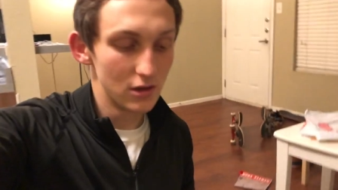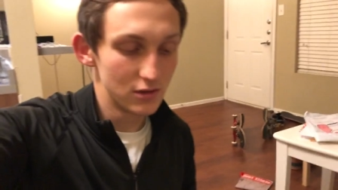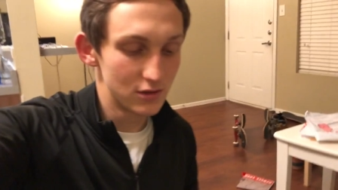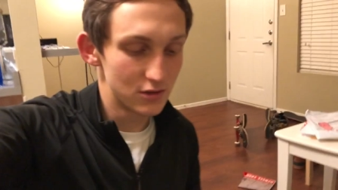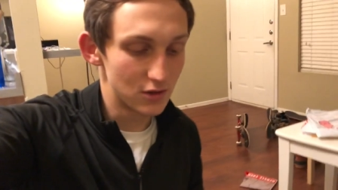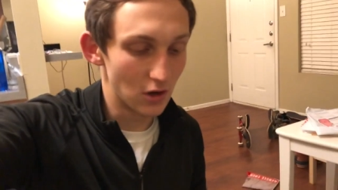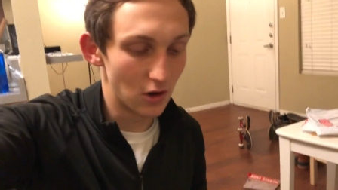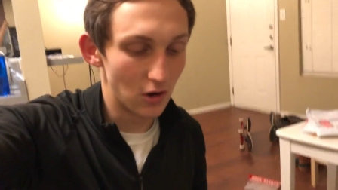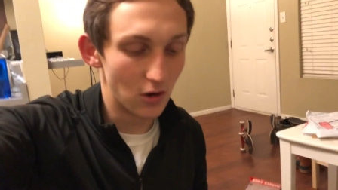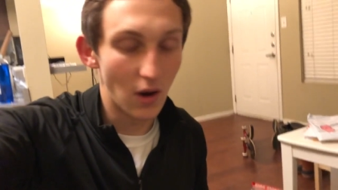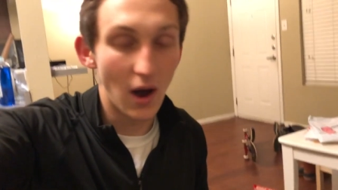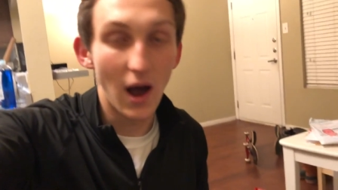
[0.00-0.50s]

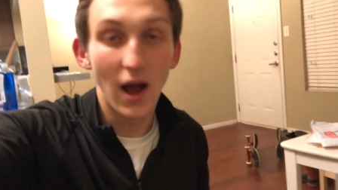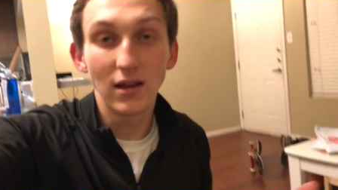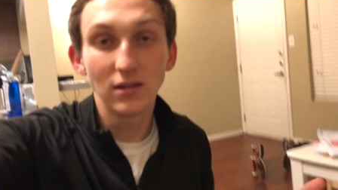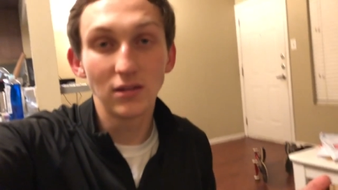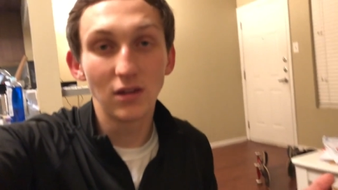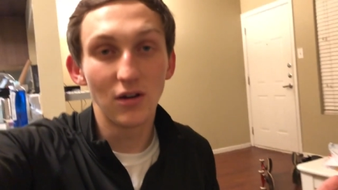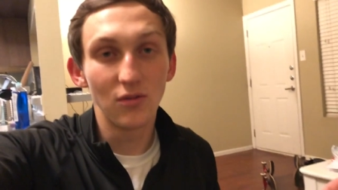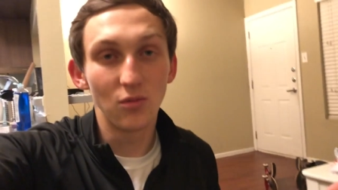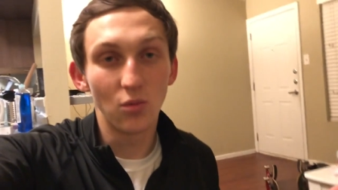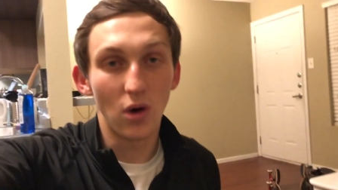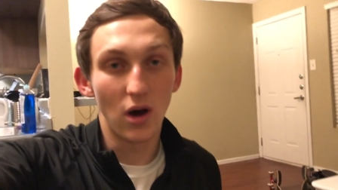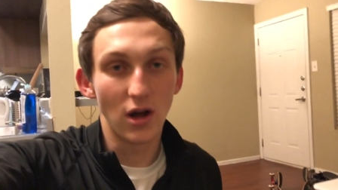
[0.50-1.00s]
So I
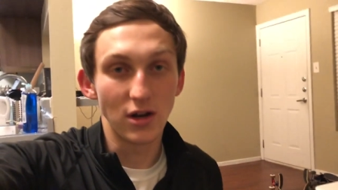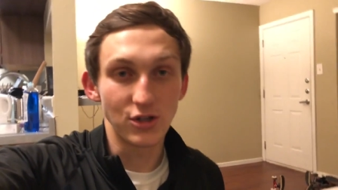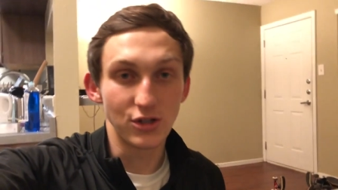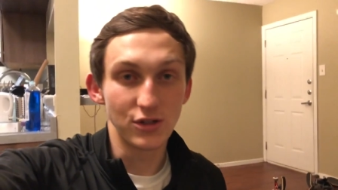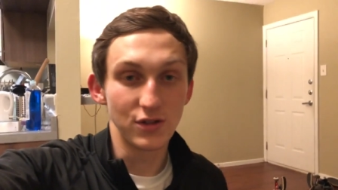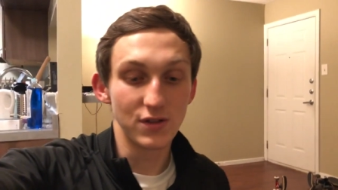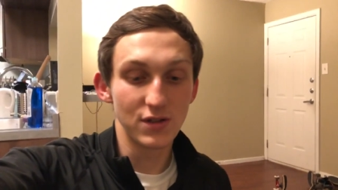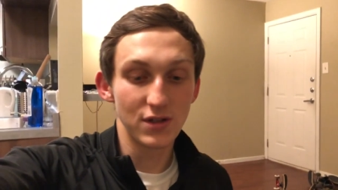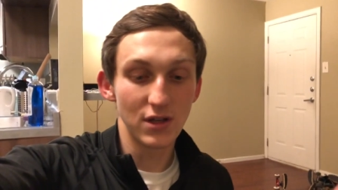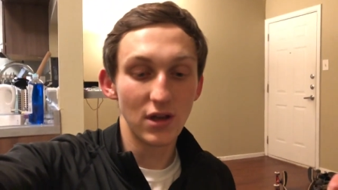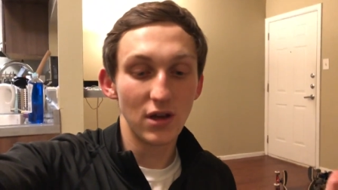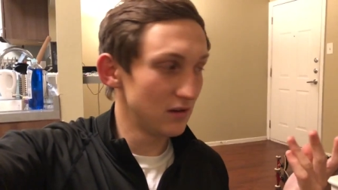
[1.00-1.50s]
love
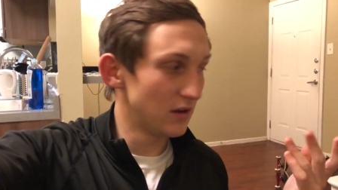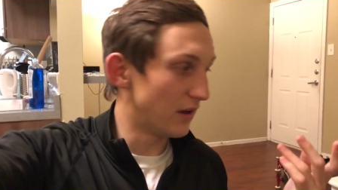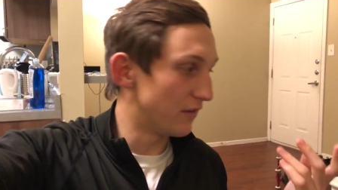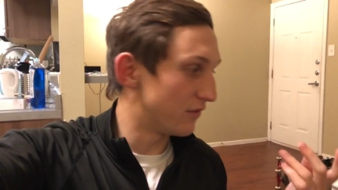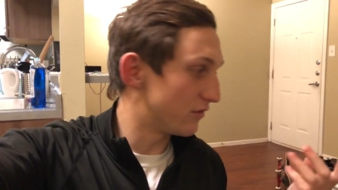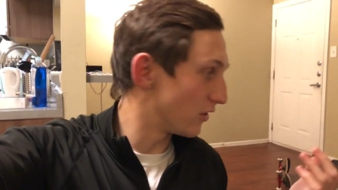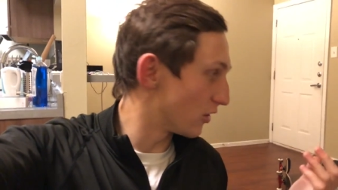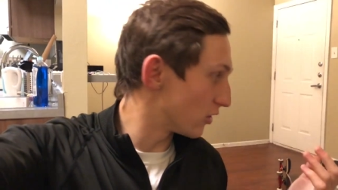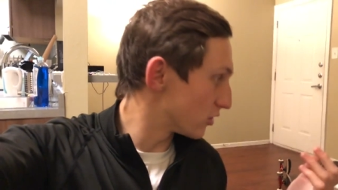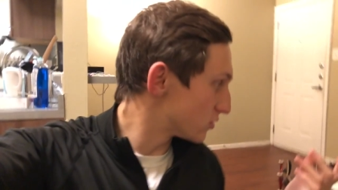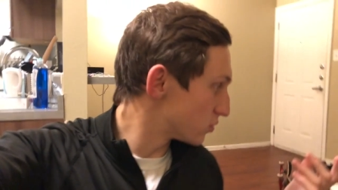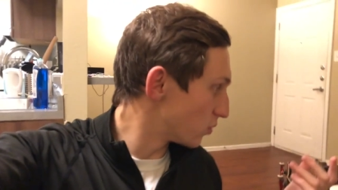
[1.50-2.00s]
watches. If
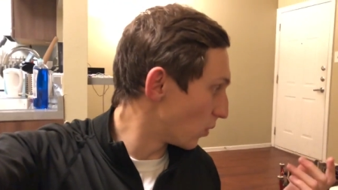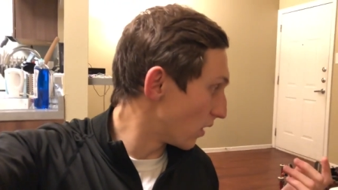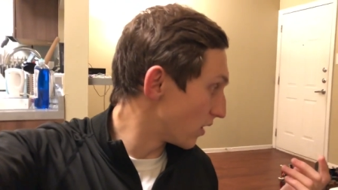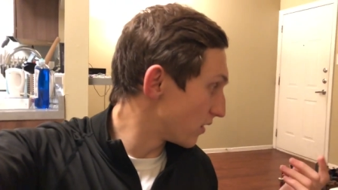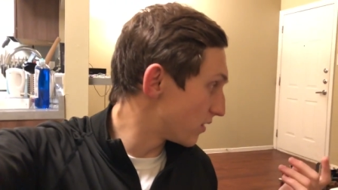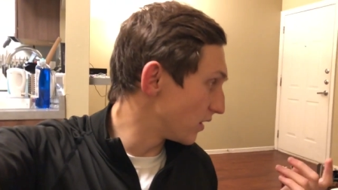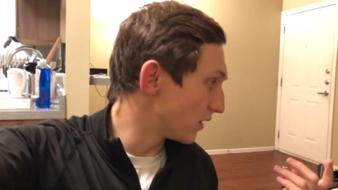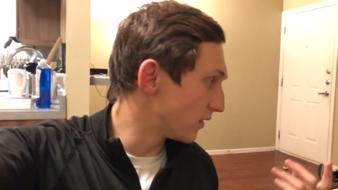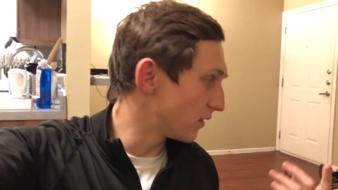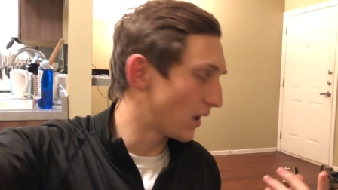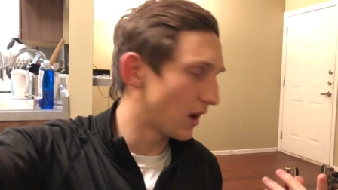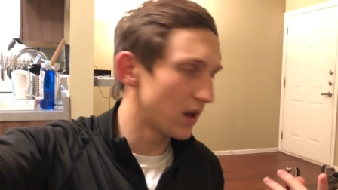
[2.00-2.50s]
there's one
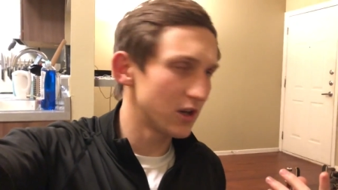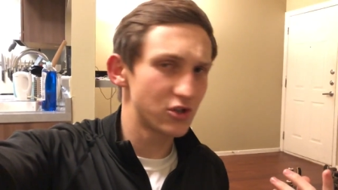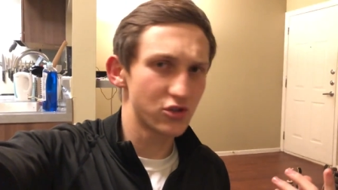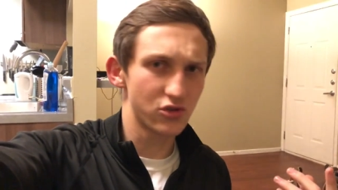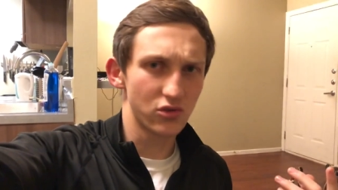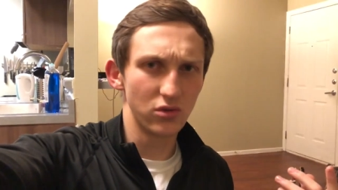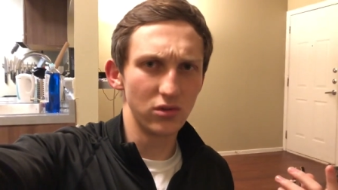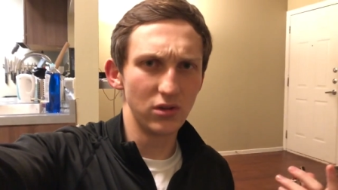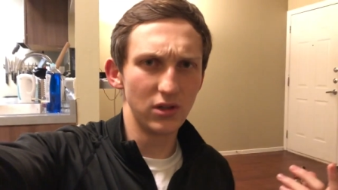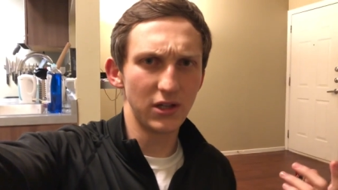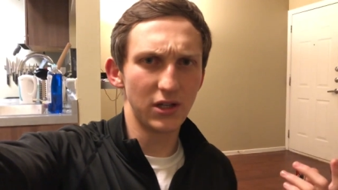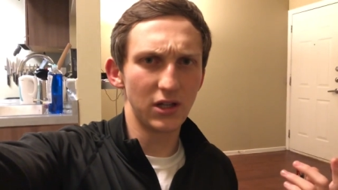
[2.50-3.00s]
thing that I
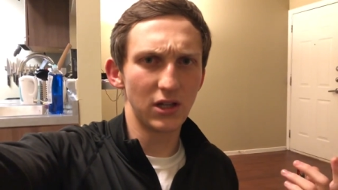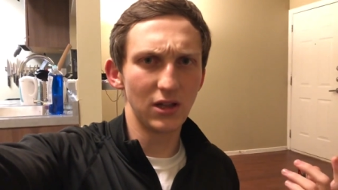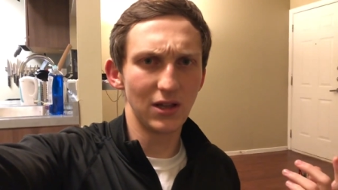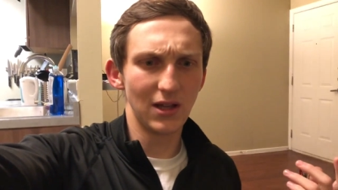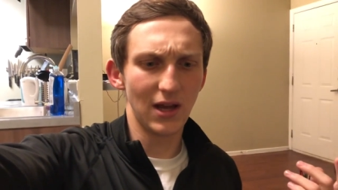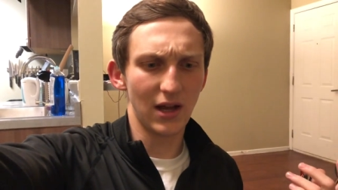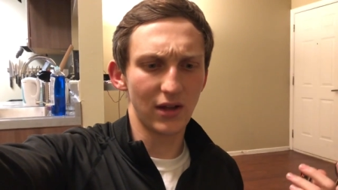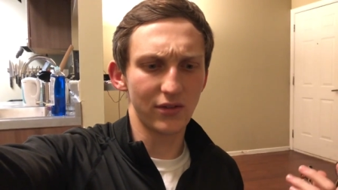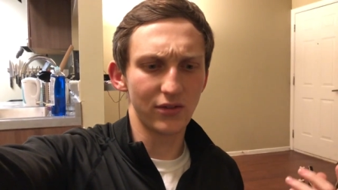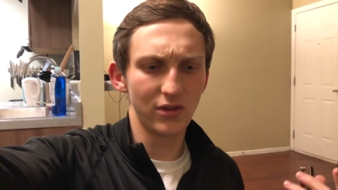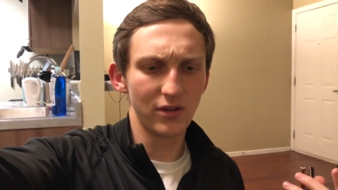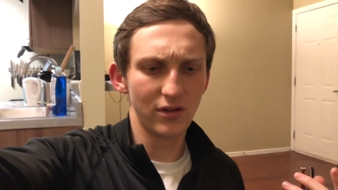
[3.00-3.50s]
truly
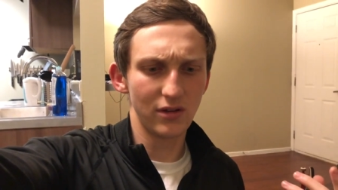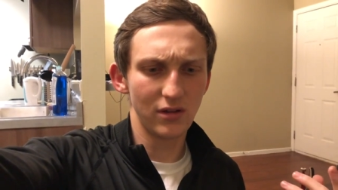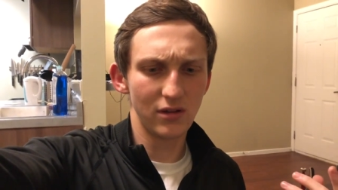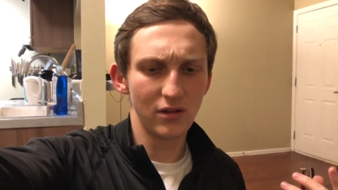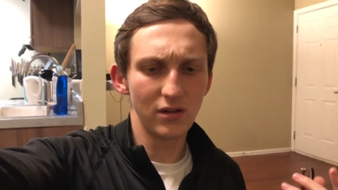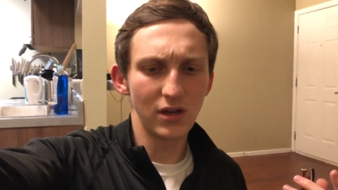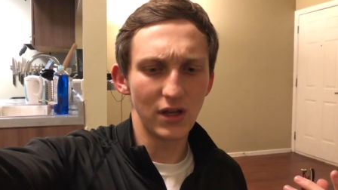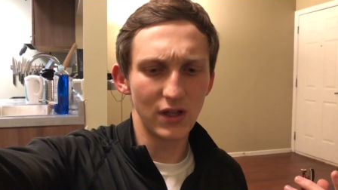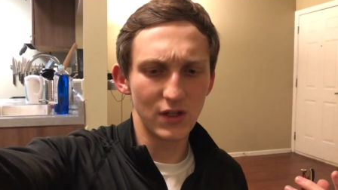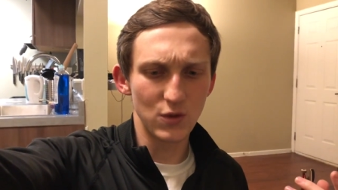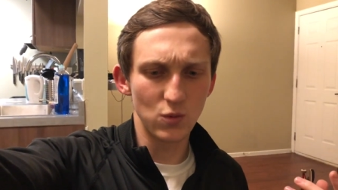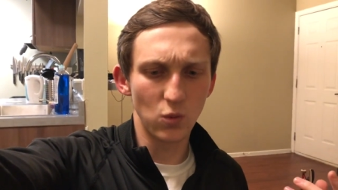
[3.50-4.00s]
collect,
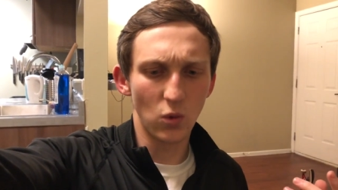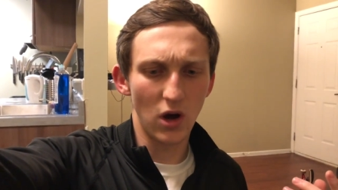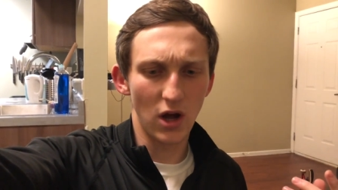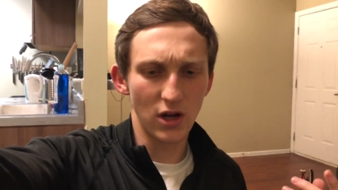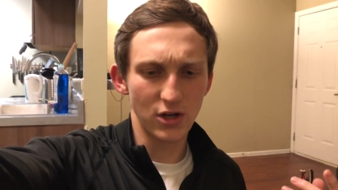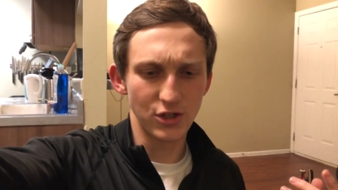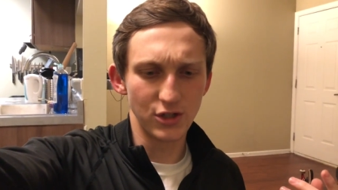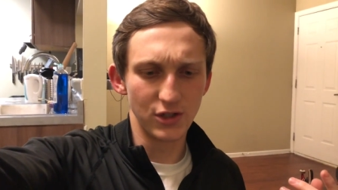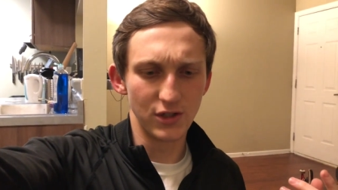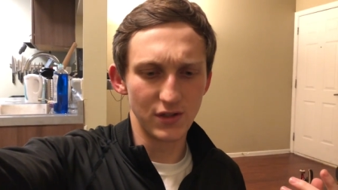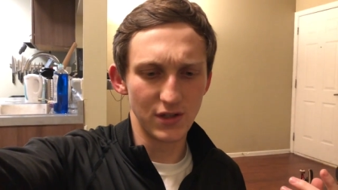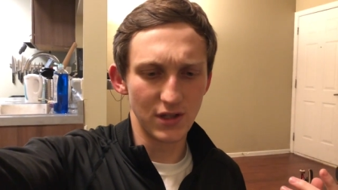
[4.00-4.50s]
it's
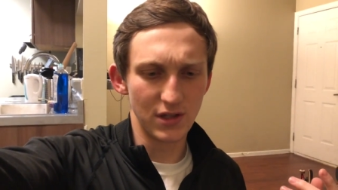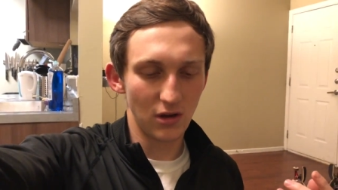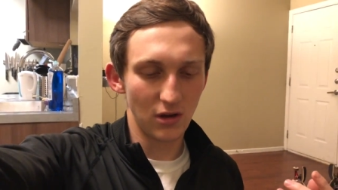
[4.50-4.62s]
watches,